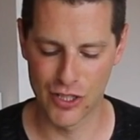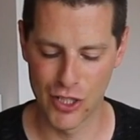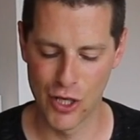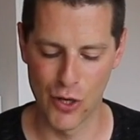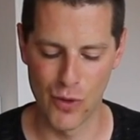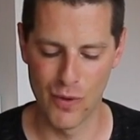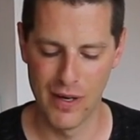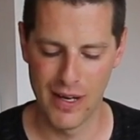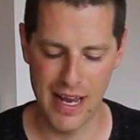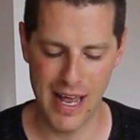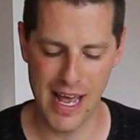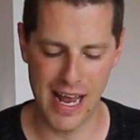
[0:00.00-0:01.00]

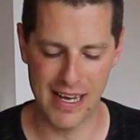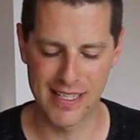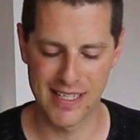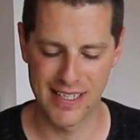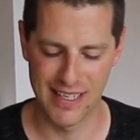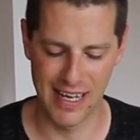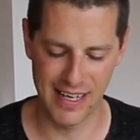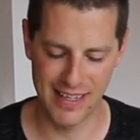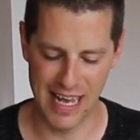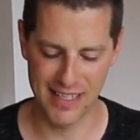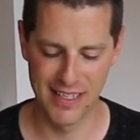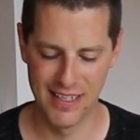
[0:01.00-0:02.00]
2x, like
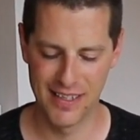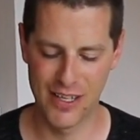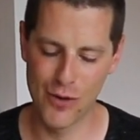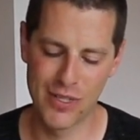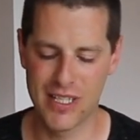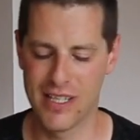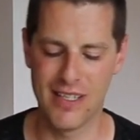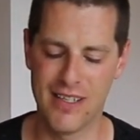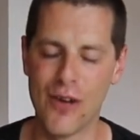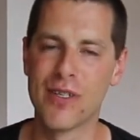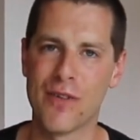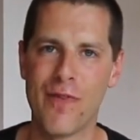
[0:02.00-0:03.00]
that.
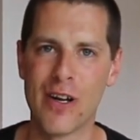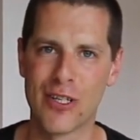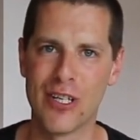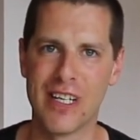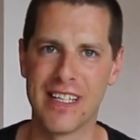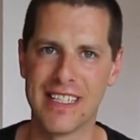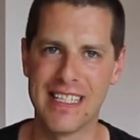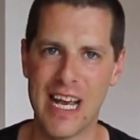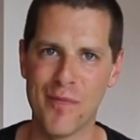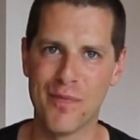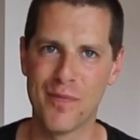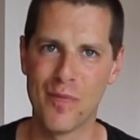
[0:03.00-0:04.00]
Those are functionally the
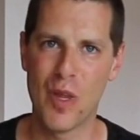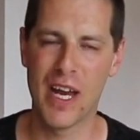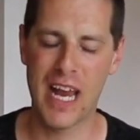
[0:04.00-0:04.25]
same, okay?